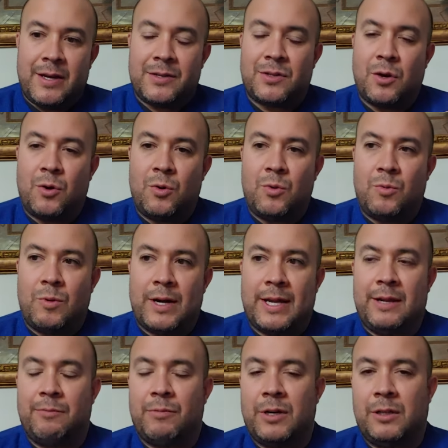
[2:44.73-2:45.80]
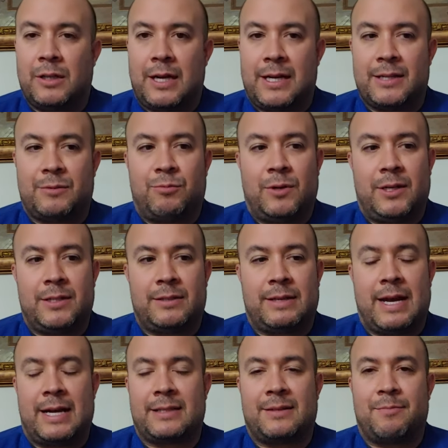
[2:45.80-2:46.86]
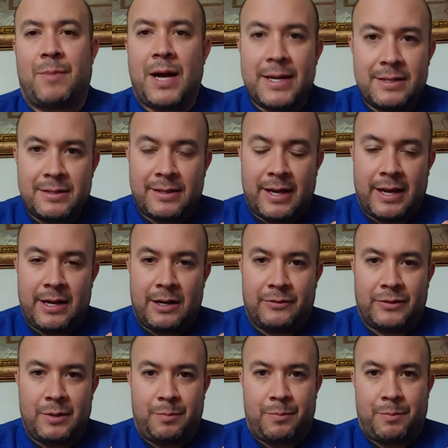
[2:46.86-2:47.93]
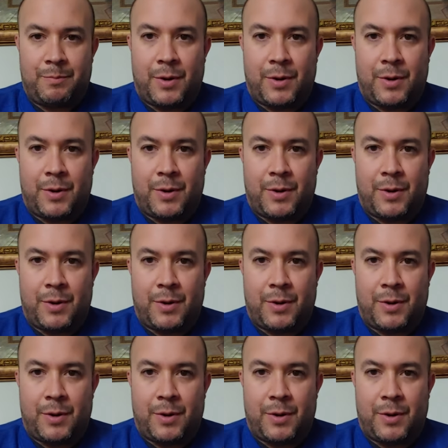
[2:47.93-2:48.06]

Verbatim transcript: So what he realized was that the mindset of the